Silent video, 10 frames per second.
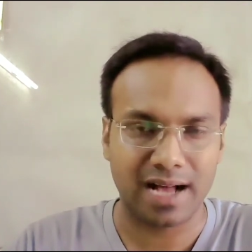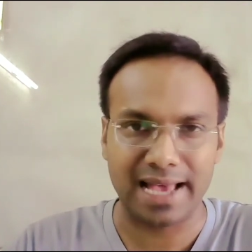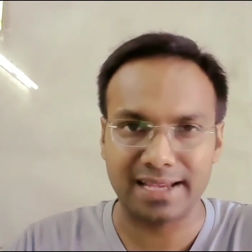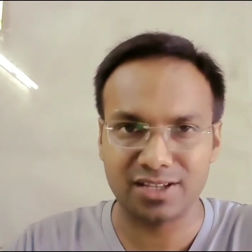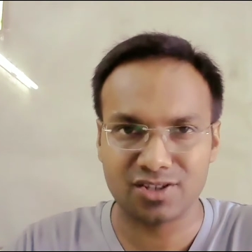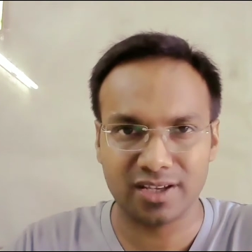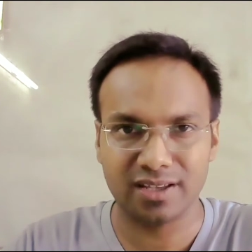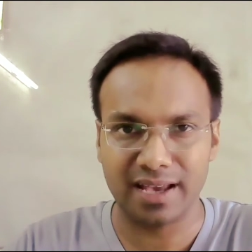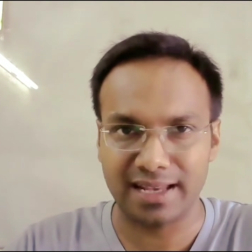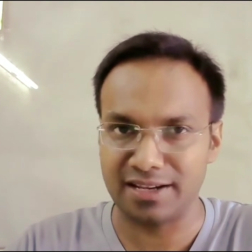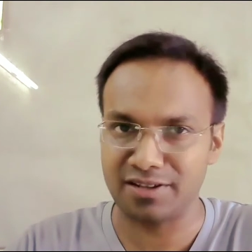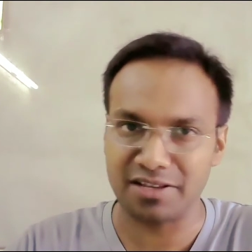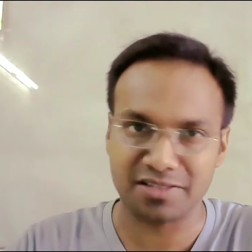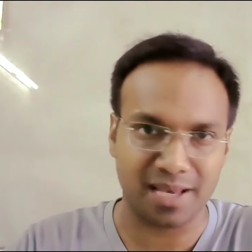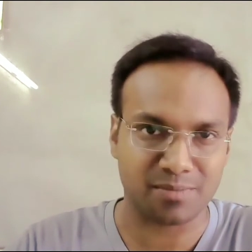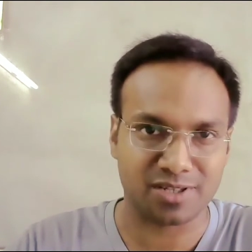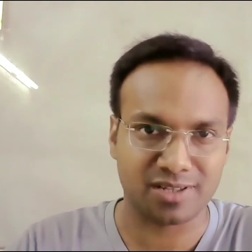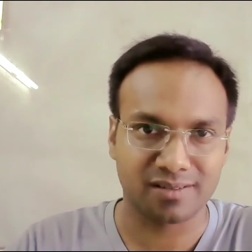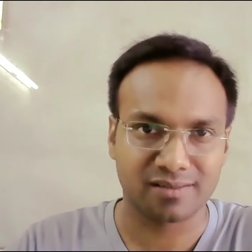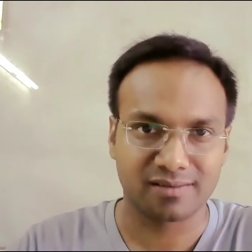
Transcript: I I T J E E and N D A exams.